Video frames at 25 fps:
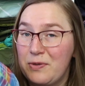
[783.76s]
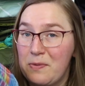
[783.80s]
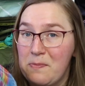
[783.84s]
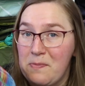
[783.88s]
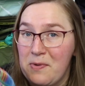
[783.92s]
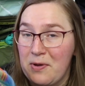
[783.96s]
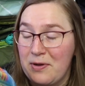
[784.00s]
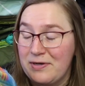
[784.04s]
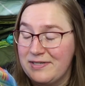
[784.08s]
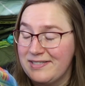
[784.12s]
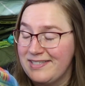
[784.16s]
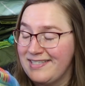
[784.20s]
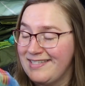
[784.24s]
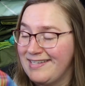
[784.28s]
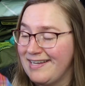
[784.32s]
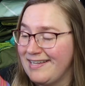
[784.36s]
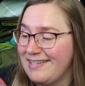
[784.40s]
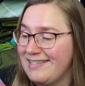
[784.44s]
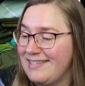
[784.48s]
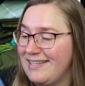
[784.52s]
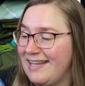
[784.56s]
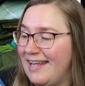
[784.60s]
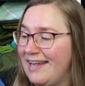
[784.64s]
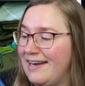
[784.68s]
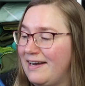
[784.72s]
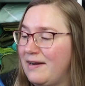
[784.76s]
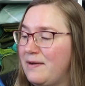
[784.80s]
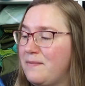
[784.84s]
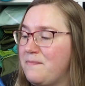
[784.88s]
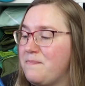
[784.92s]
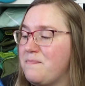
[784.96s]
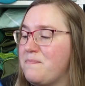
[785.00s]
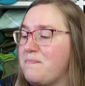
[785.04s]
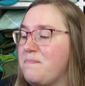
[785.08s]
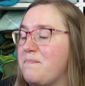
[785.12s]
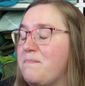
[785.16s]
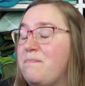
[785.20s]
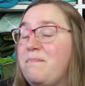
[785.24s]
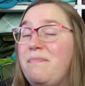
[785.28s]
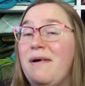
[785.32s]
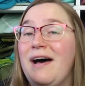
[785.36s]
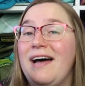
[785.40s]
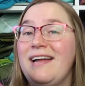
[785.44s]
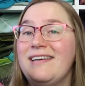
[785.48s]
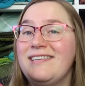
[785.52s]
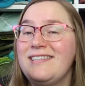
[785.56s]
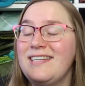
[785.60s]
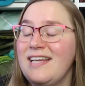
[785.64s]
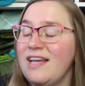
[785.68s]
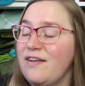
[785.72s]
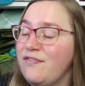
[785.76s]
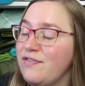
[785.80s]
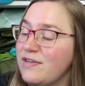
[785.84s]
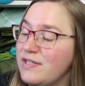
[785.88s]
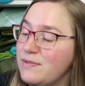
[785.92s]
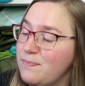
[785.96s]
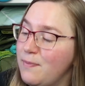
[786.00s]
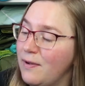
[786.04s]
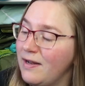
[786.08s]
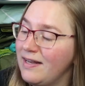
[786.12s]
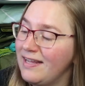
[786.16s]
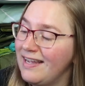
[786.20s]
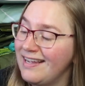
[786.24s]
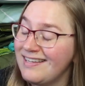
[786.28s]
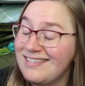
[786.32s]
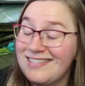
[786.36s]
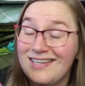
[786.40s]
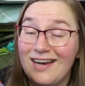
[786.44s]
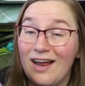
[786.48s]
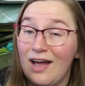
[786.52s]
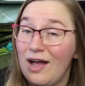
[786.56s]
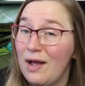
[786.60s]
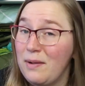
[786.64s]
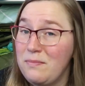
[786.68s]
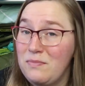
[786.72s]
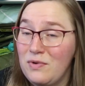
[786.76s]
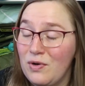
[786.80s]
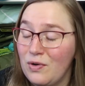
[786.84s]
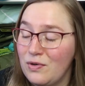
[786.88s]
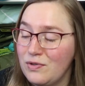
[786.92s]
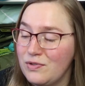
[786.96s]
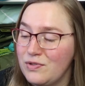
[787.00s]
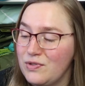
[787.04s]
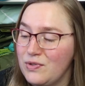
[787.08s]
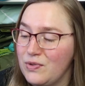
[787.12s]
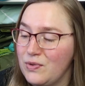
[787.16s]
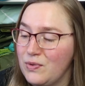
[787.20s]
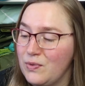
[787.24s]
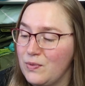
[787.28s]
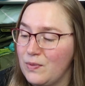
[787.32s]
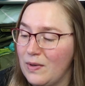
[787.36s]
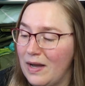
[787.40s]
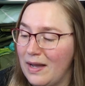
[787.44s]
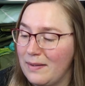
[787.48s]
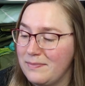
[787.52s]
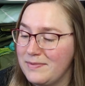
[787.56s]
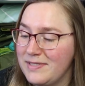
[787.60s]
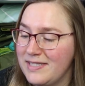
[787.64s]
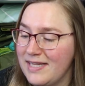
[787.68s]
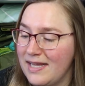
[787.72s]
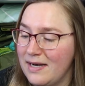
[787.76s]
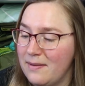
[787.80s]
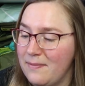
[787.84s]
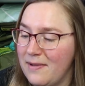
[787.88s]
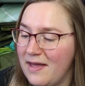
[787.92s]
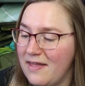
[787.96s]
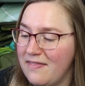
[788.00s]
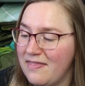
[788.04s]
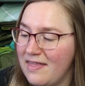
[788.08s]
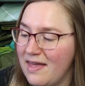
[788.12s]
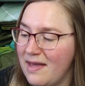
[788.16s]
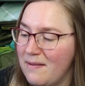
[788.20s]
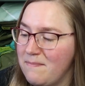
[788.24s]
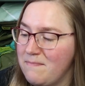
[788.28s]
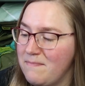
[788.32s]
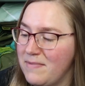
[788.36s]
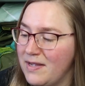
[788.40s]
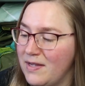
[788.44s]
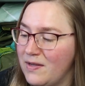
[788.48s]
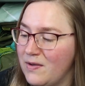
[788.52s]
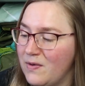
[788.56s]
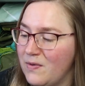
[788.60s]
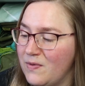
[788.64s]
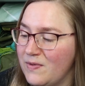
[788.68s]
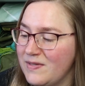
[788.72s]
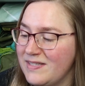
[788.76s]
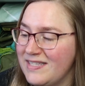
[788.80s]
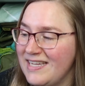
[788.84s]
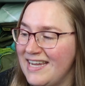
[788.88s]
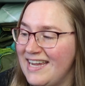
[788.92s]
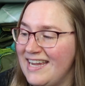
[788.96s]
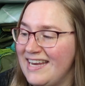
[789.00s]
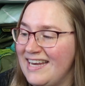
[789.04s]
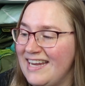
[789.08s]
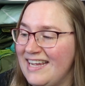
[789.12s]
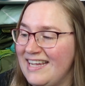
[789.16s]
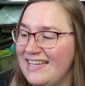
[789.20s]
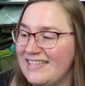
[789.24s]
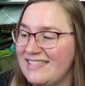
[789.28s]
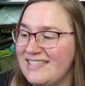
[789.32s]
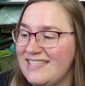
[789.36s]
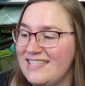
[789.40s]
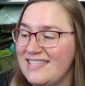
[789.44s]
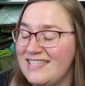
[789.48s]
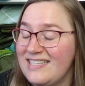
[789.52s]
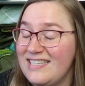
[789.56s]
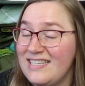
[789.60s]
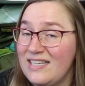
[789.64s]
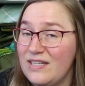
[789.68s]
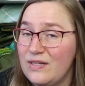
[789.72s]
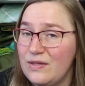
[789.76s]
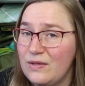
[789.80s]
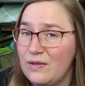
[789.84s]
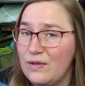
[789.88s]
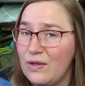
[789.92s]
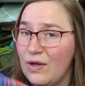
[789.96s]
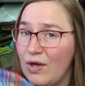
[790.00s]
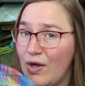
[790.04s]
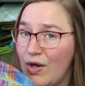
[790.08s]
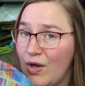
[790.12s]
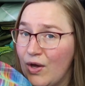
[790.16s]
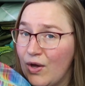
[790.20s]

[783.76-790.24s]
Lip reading: a burns test later, but if it's polyester, I'm not too upset about that because it is still